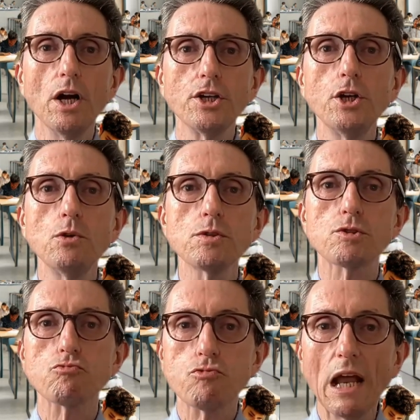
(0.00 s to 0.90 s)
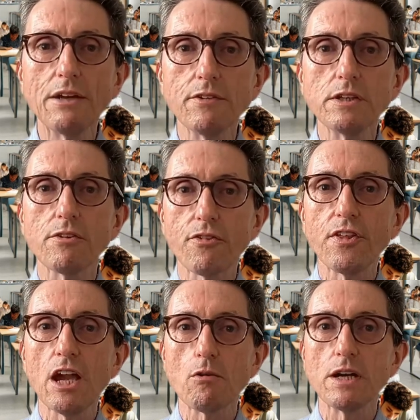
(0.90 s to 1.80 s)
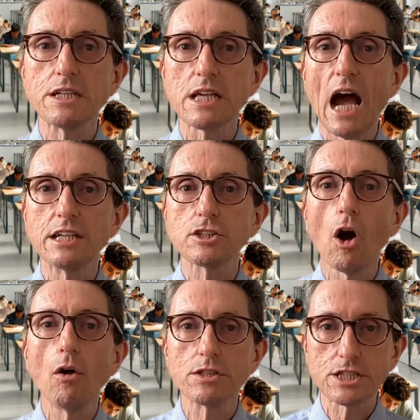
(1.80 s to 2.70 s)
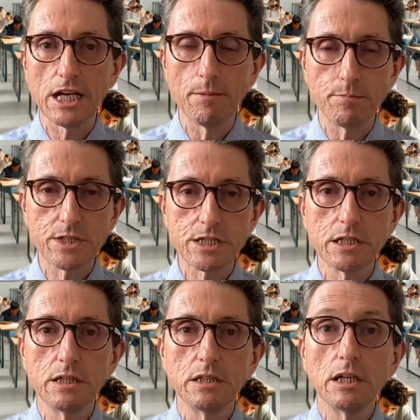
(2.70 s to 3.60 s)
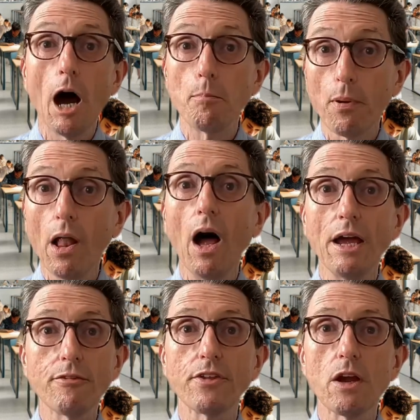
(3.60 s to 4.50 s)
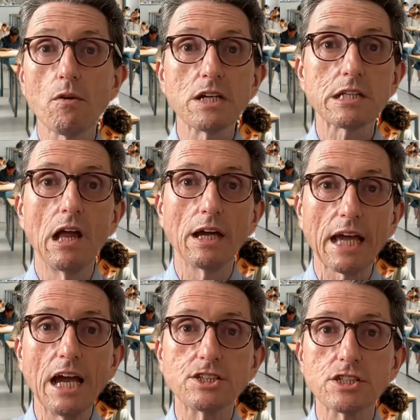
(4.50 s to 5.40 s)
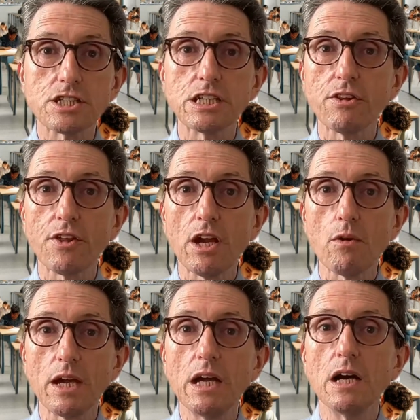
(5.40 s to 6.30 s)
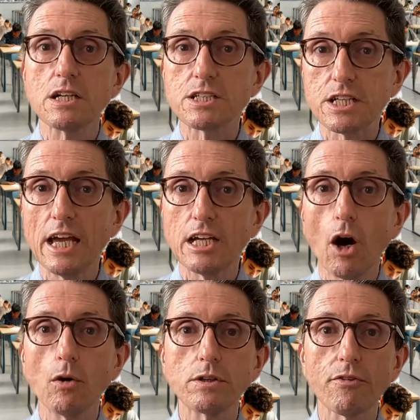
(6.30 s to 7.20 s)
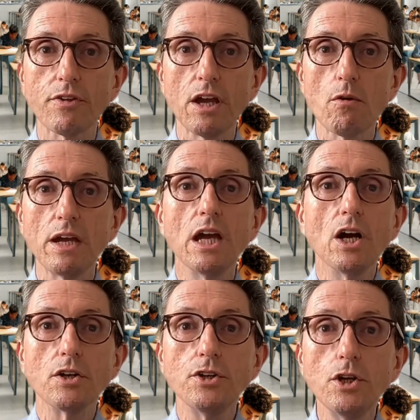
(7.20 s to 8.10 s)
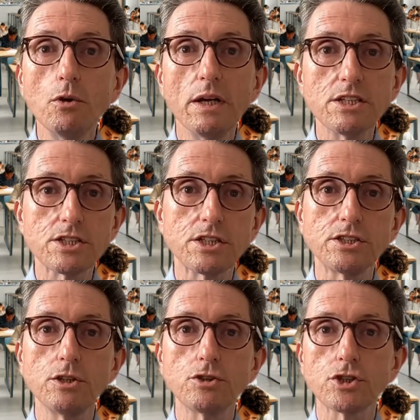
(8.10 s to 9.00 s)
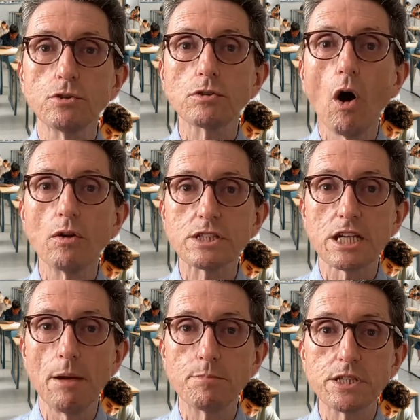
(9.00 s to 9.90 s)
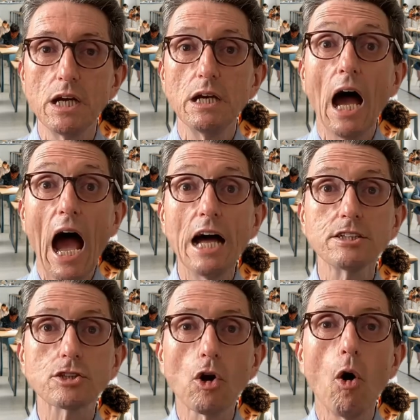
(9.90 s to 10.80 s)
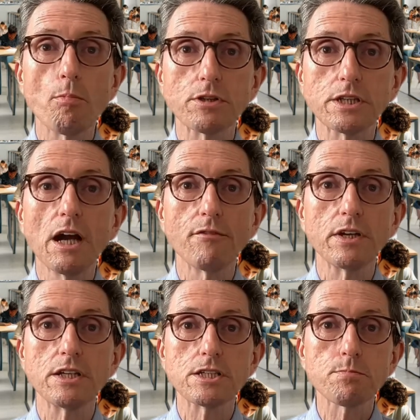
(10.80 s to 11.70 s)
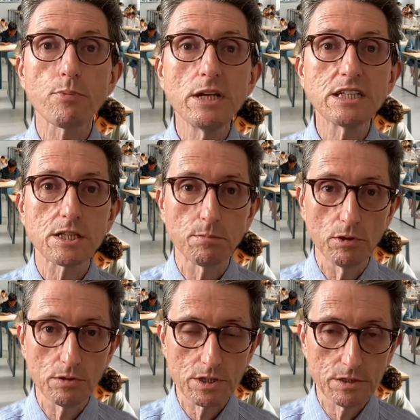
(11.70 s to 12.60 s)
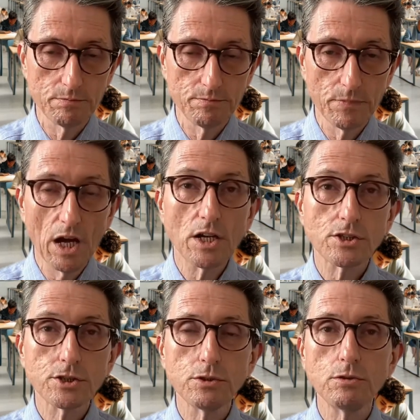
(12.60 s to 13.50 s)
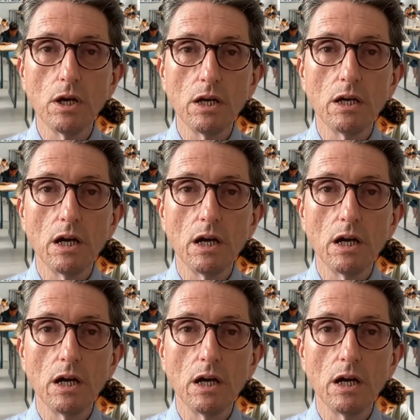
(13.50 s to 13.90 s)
Use relevant theories and concepts. Apply theories like agency theory, stakeholder theory, new institutional concepts, and corporate governance principles to